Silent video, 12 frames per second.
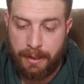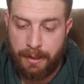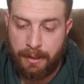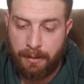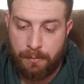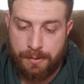
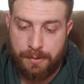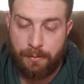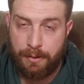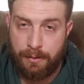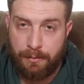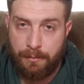and I was
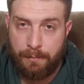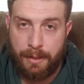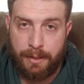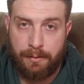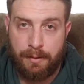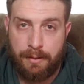going to do a
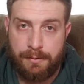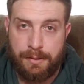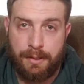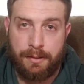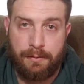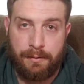background
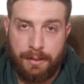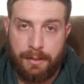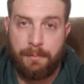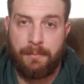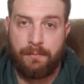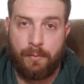check on
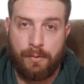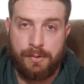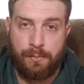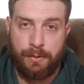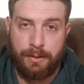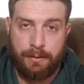them, of
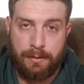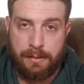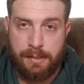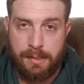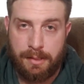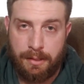course, with their
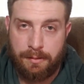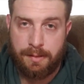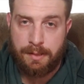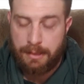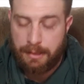consent.